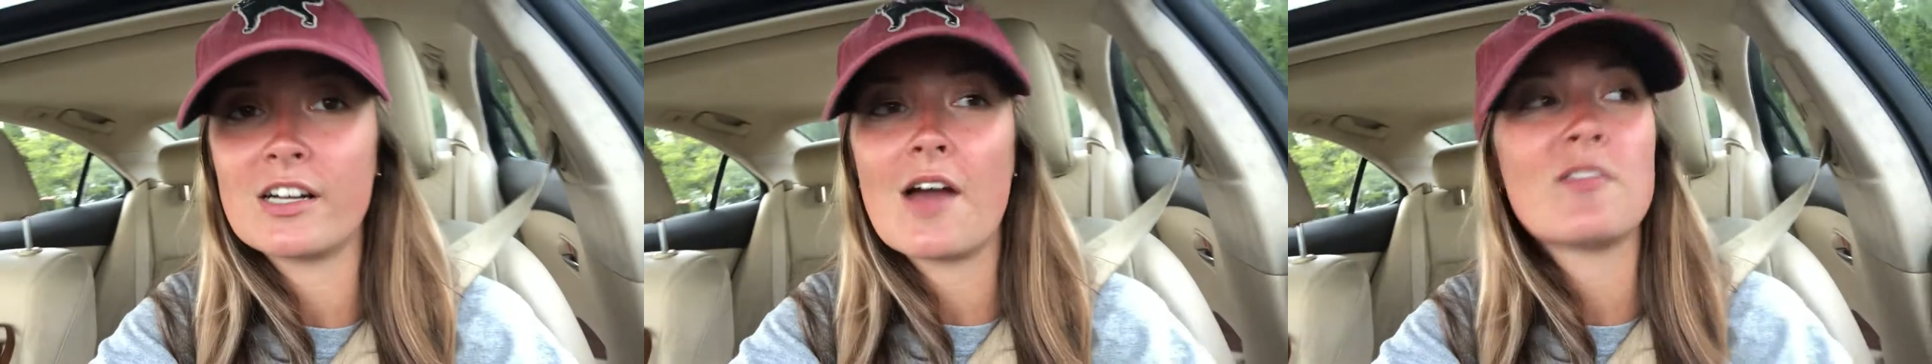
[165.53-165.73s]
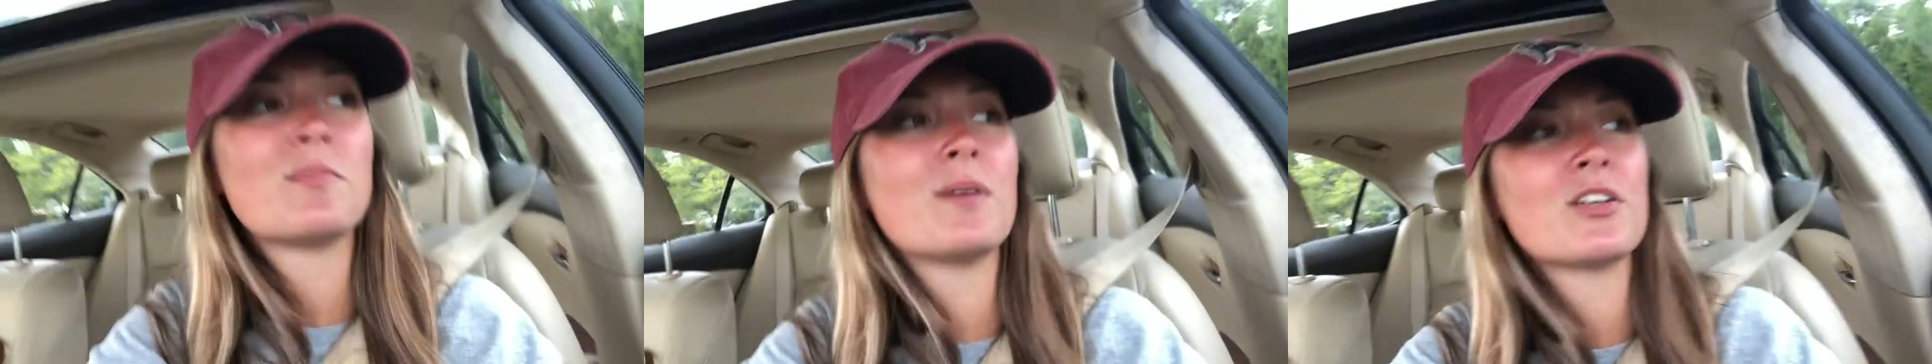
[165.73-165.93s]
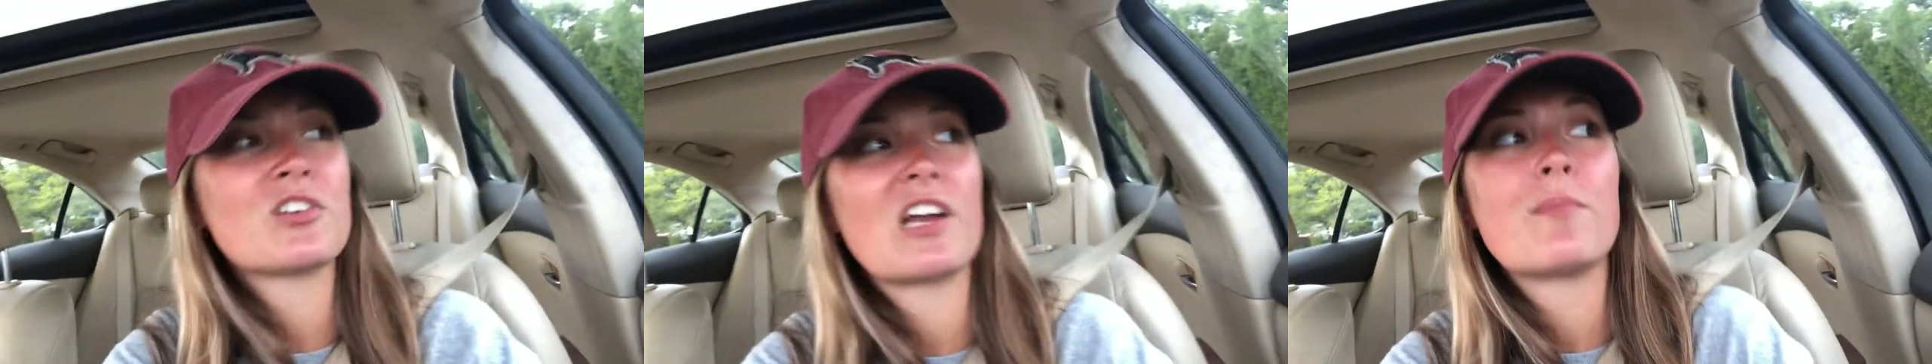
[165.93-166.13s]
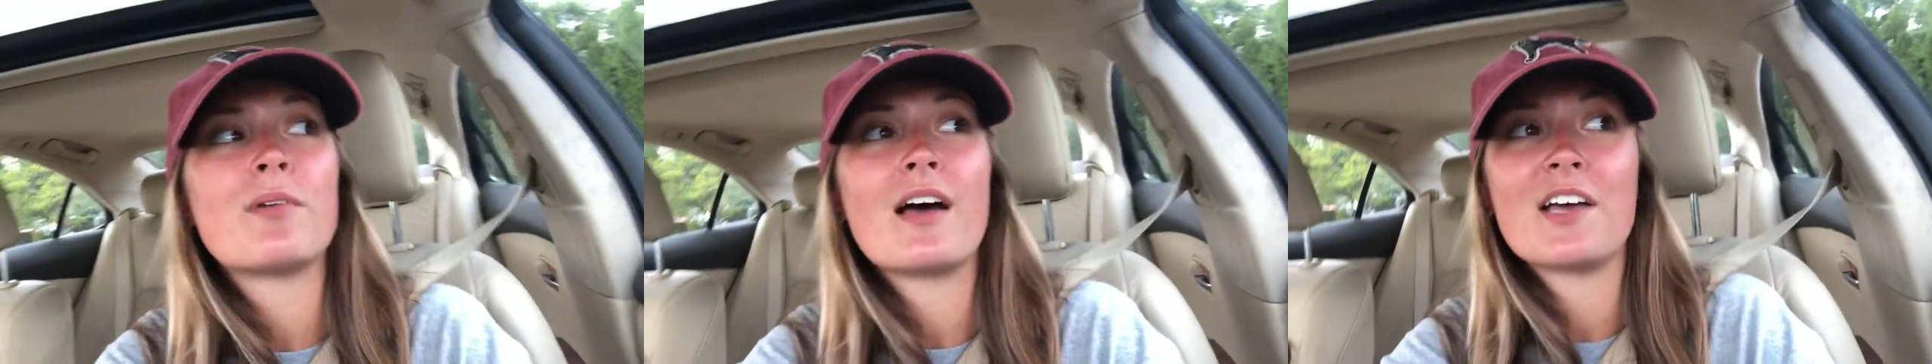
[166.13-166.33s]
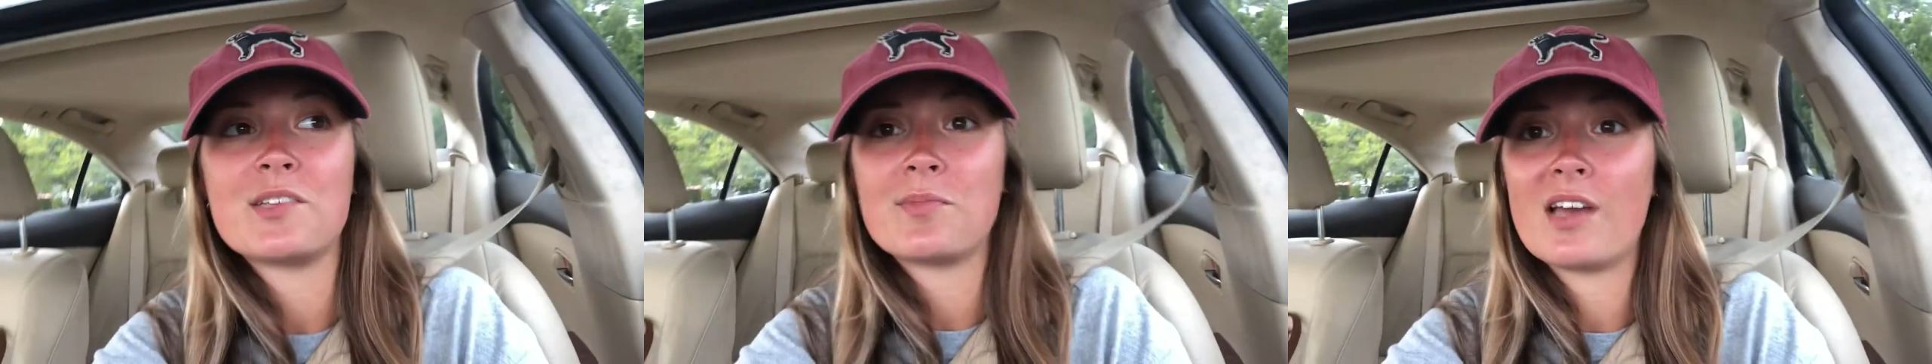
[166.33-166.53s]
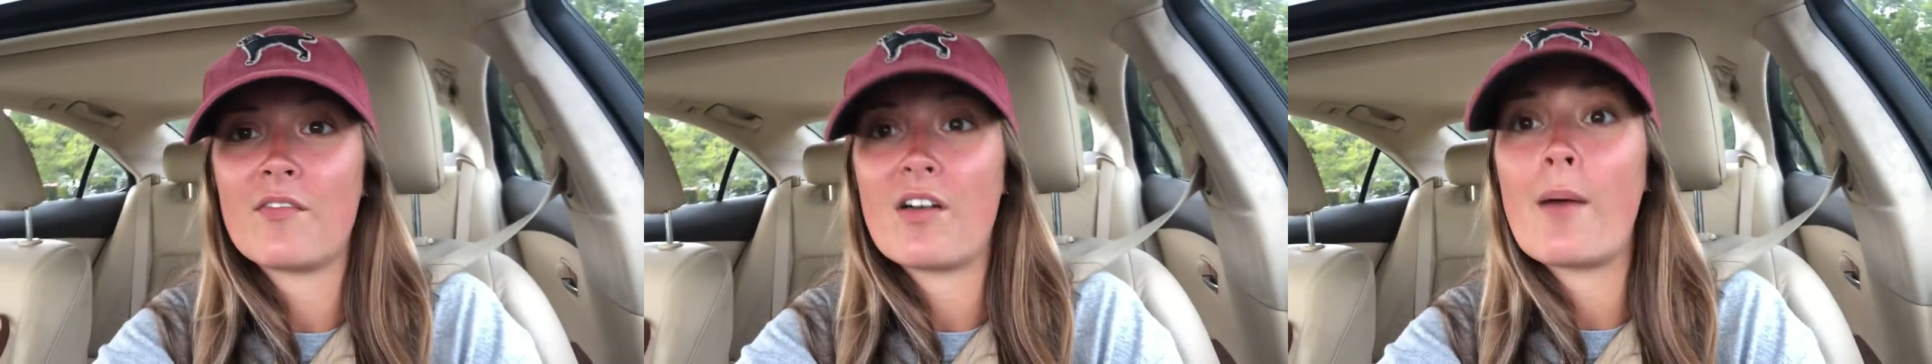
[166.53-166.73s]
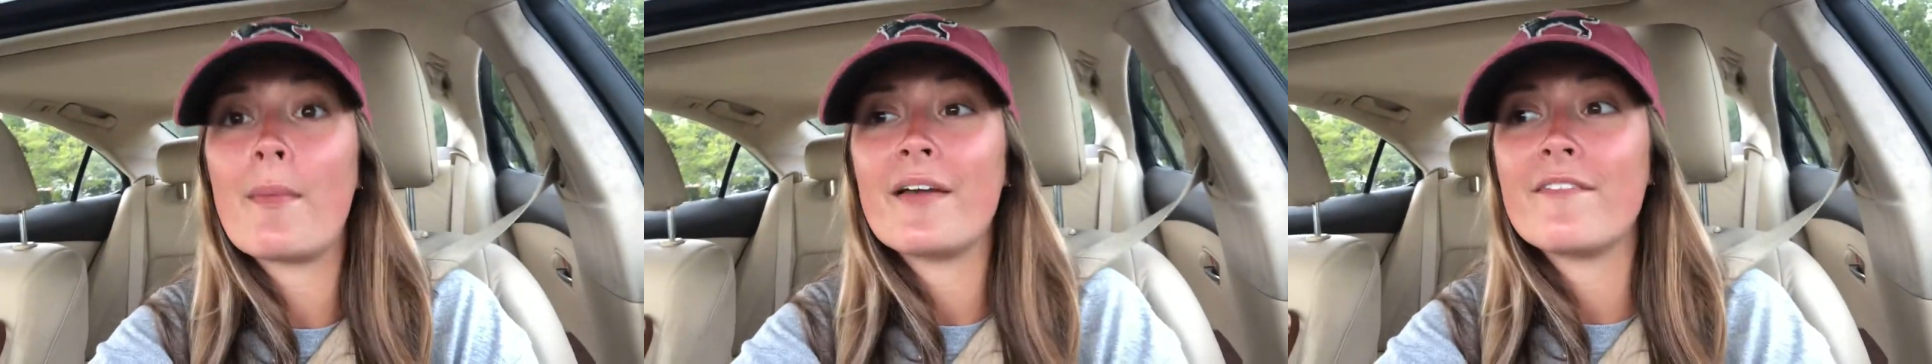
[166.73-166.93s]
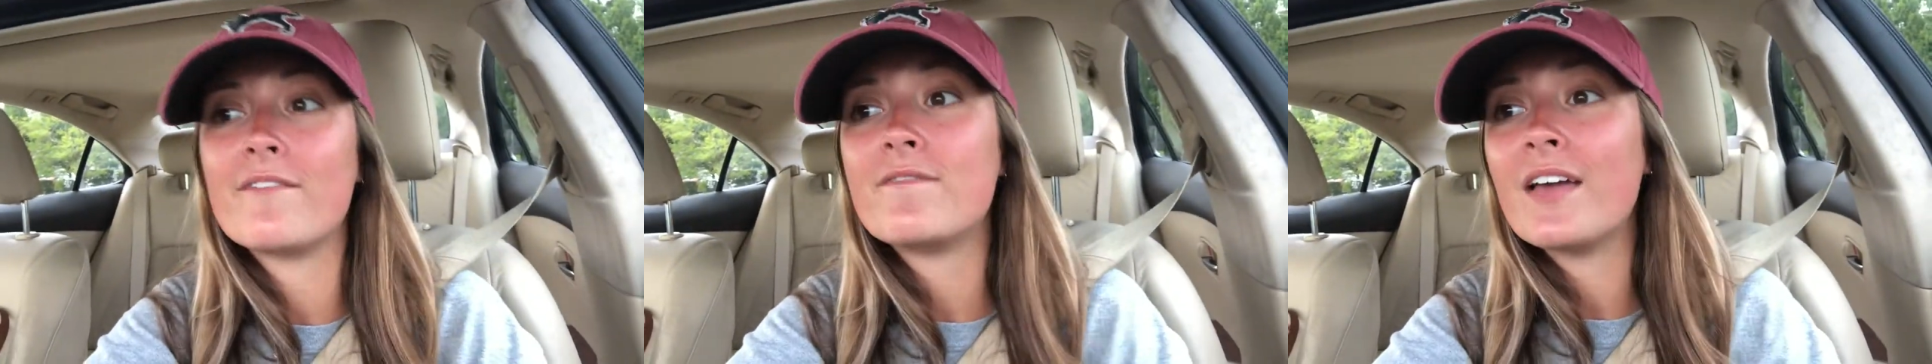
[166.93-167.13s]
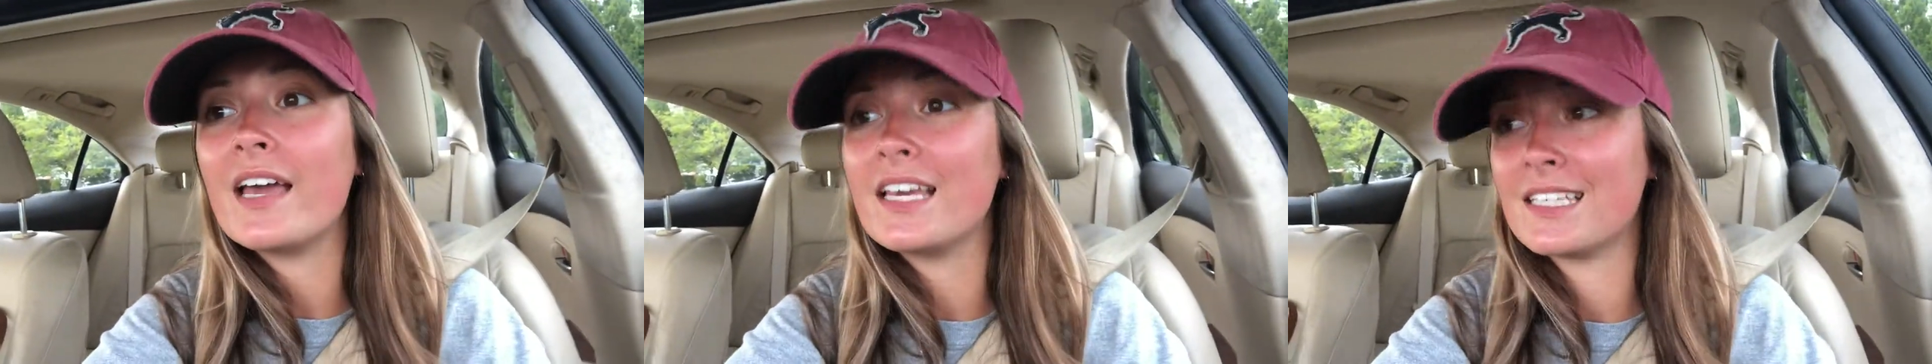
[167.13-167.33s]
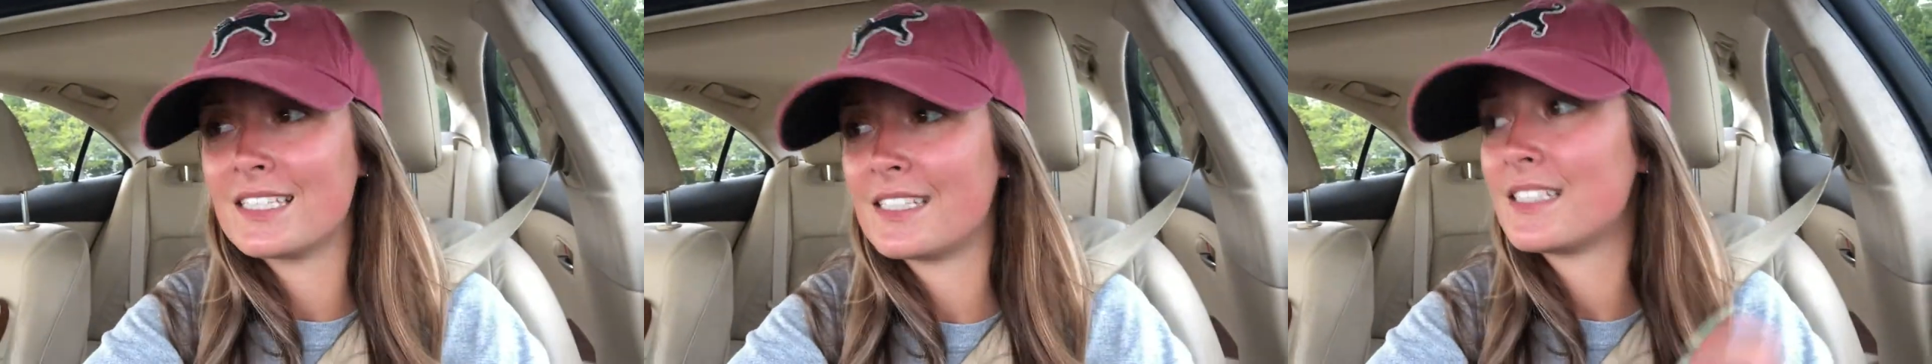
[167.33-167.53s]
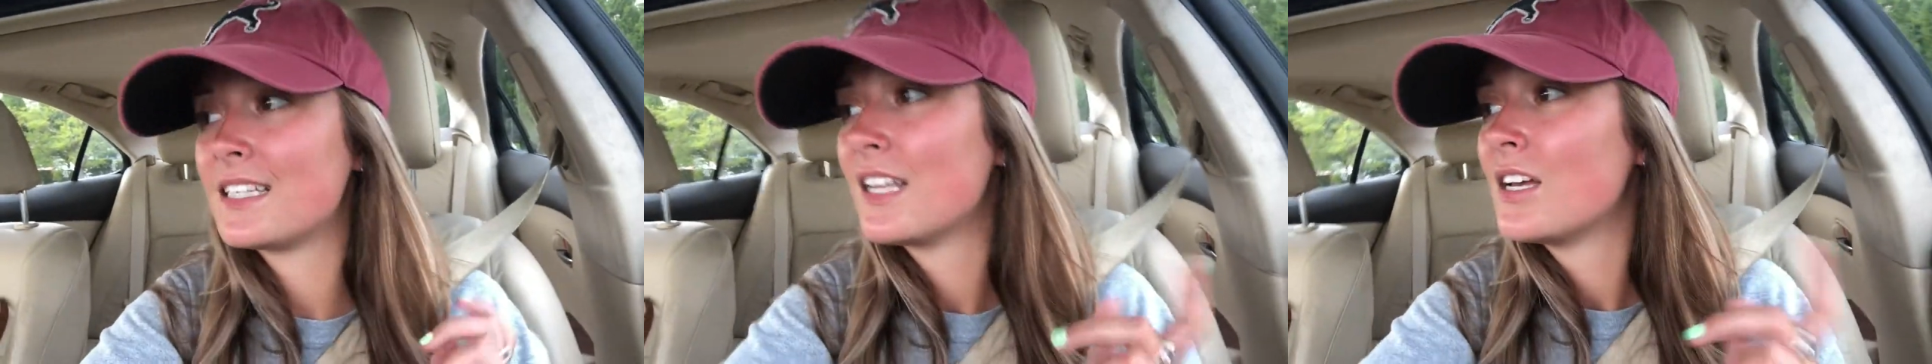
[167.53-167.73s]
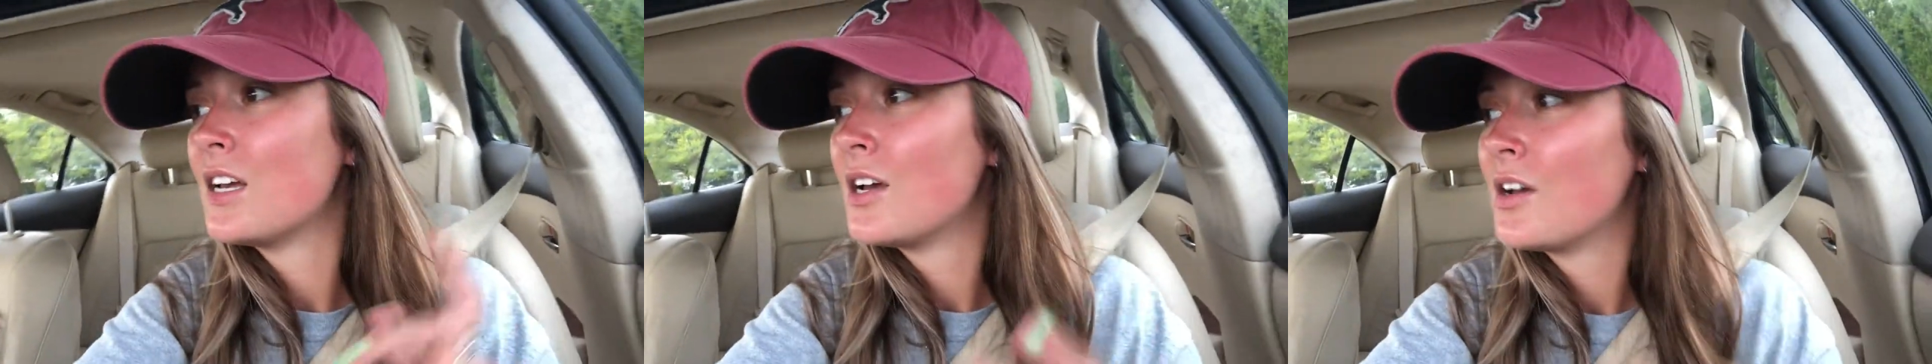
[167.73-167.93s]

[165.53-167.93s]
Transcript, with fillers: I have to make sure I put S P F on my face